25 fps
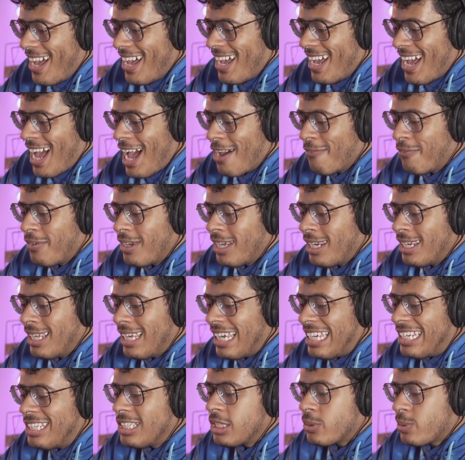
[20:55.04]
have an
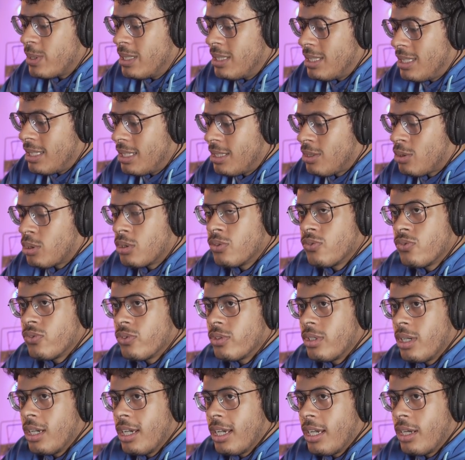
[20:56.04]
increased sort of
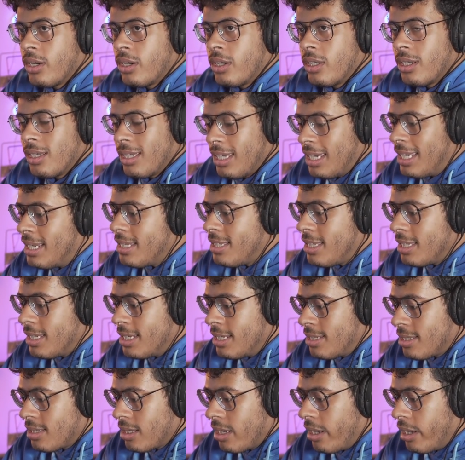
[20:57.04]
uh,
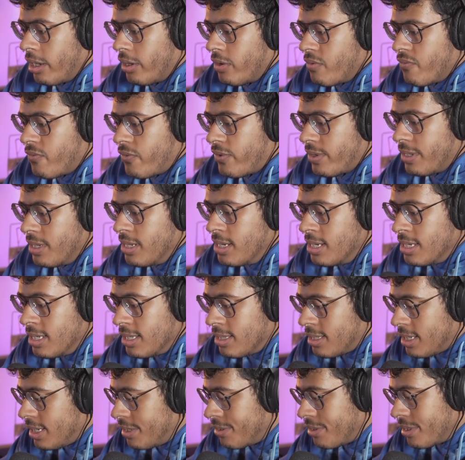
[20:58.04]
incidence of
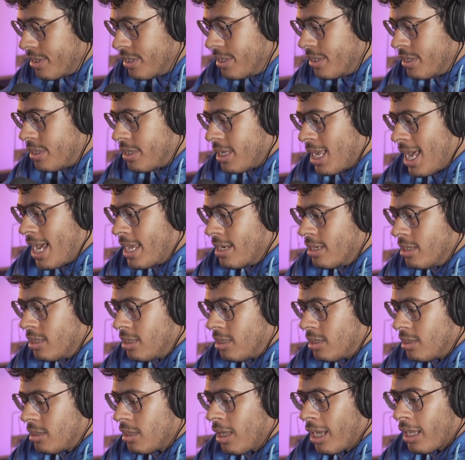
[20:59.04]
diseases
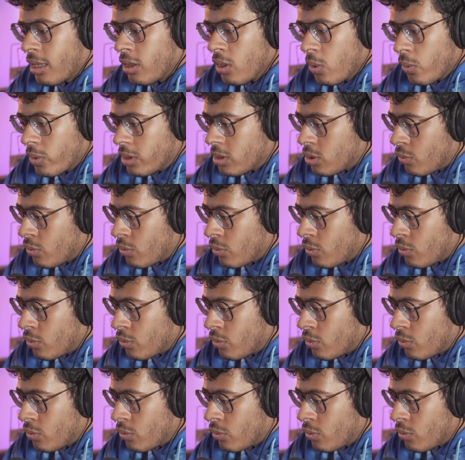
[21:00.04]
and like lower